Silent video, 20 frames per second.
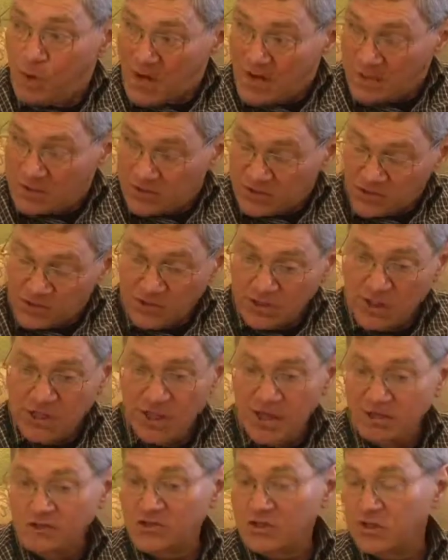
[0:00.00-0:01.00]

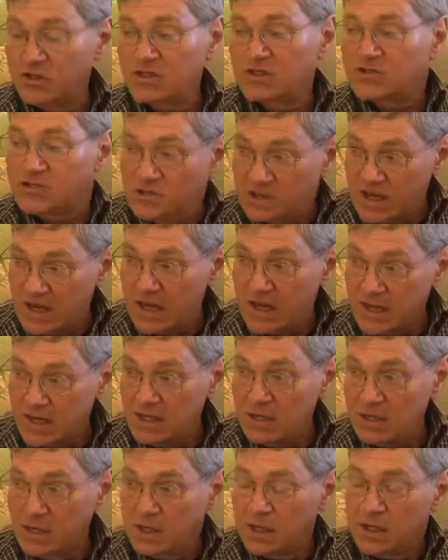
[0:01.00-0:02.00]
policy, and to this
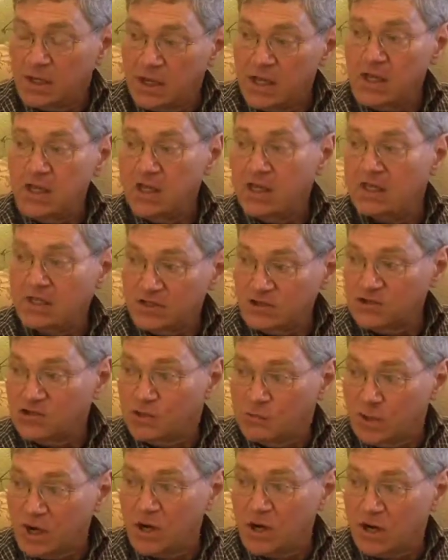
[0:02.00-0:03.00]
day, it is
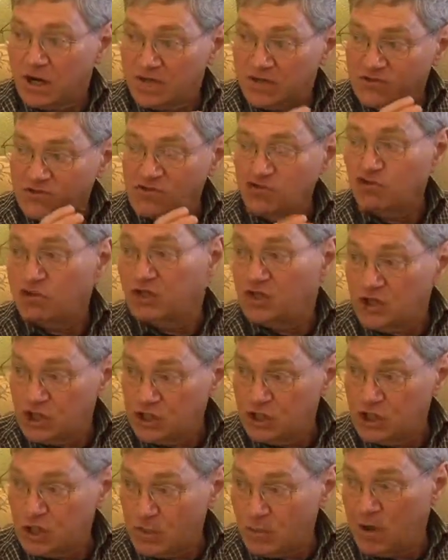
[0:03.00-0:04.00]
American
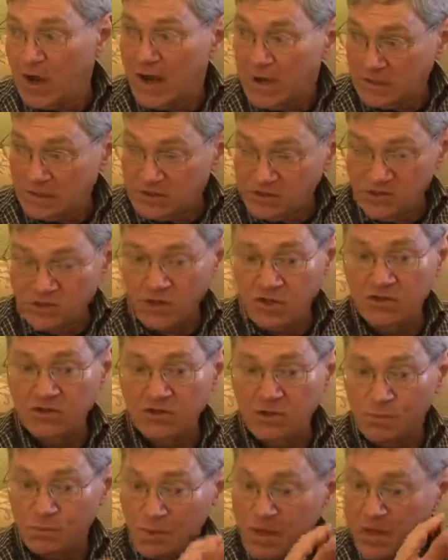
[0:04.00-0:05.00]
strategic policy
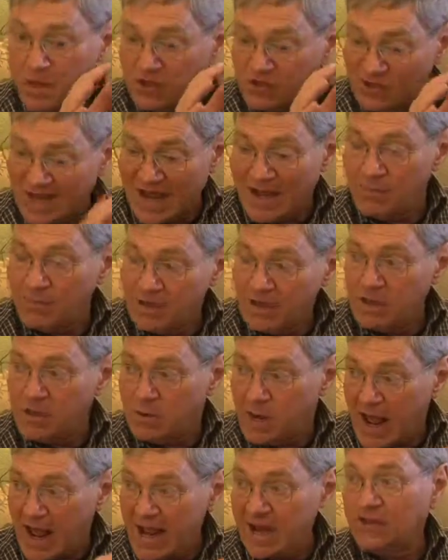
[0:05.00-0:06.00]
to be a
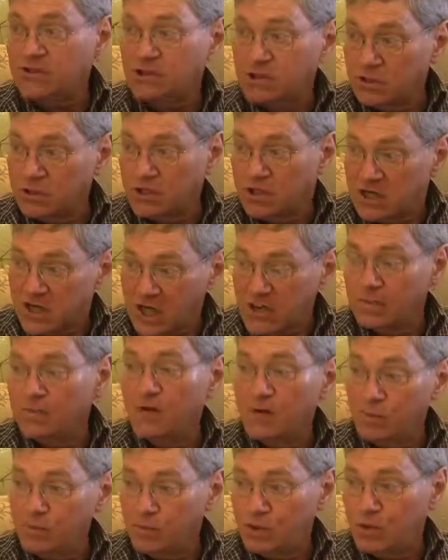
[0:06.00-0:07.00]
dominant actor, a
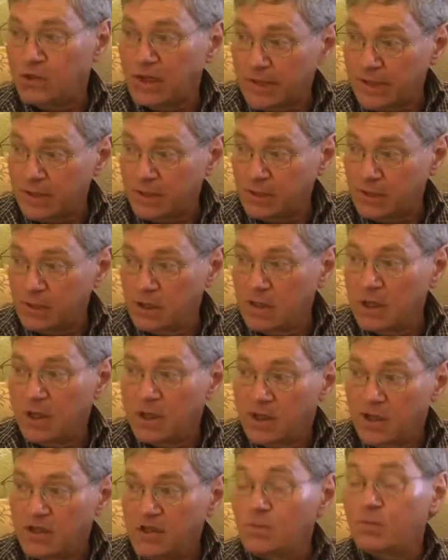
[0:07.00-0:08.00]
dominant player
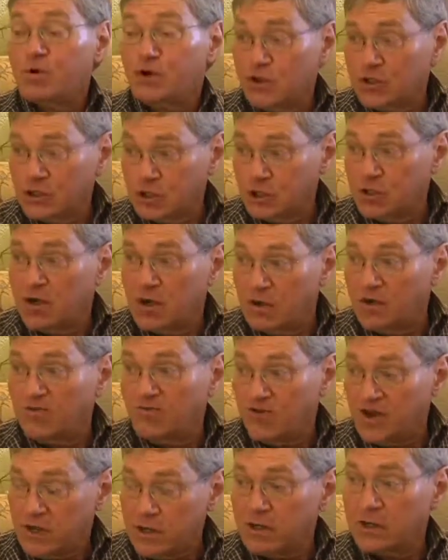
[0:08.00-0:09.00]
in the Persian
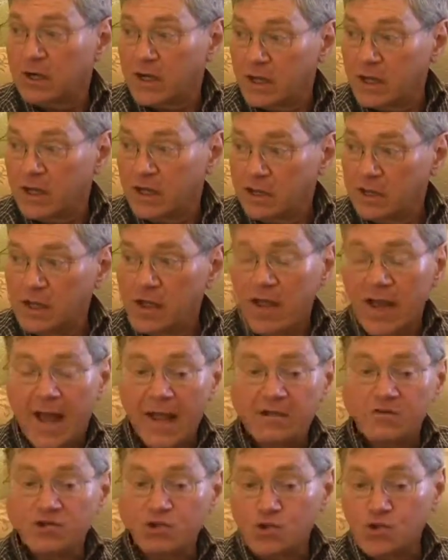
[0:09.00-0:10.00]
Gulf area,
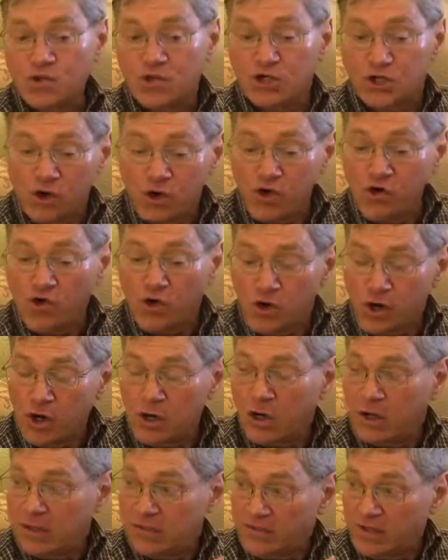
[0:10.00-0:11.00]
and to
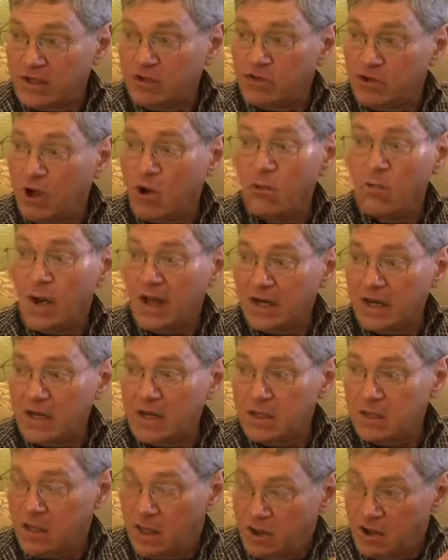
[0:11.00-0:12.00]
ensure that
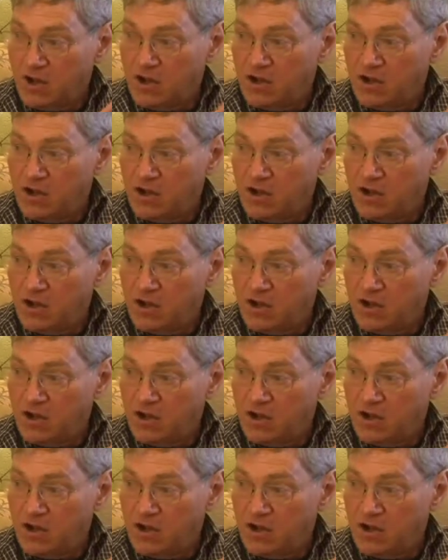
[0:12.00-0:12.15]
nobody